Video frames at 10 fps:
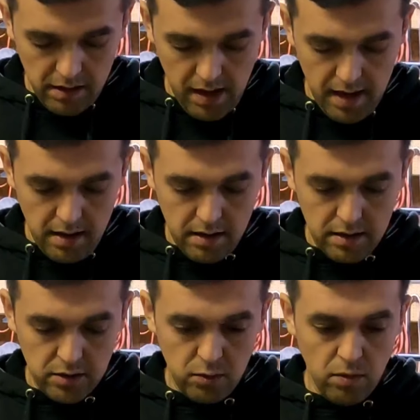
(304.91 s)

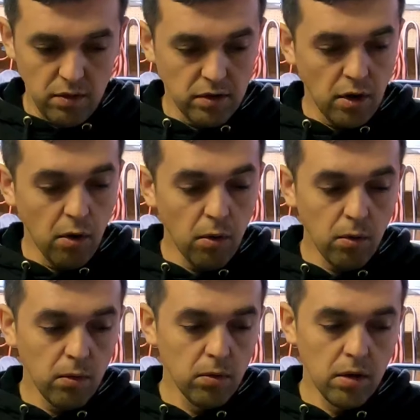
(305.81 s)
and the
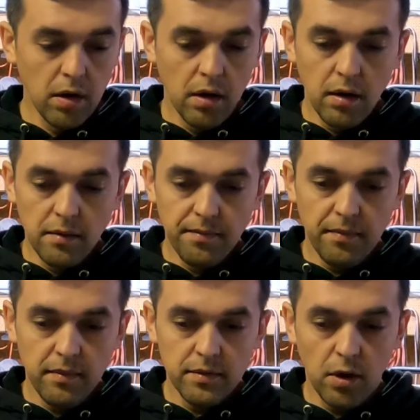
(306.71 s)
whole
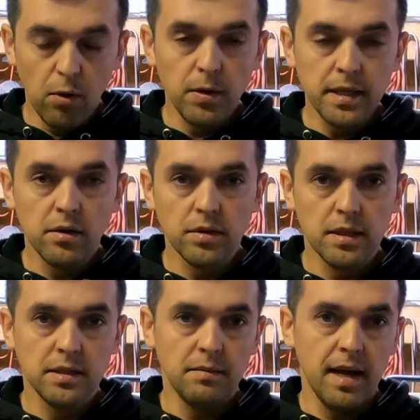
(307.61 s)

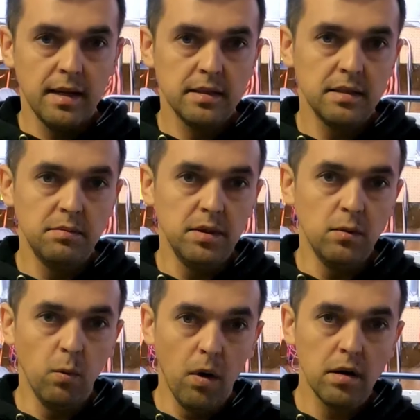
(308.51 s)
ecosystem has to be
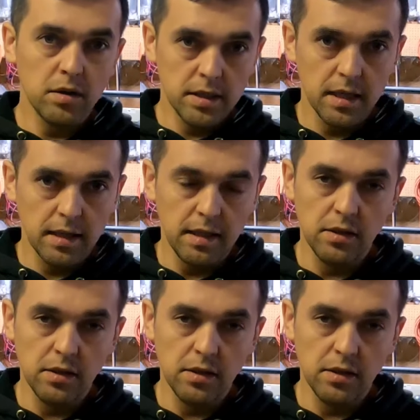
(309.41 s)
watertight.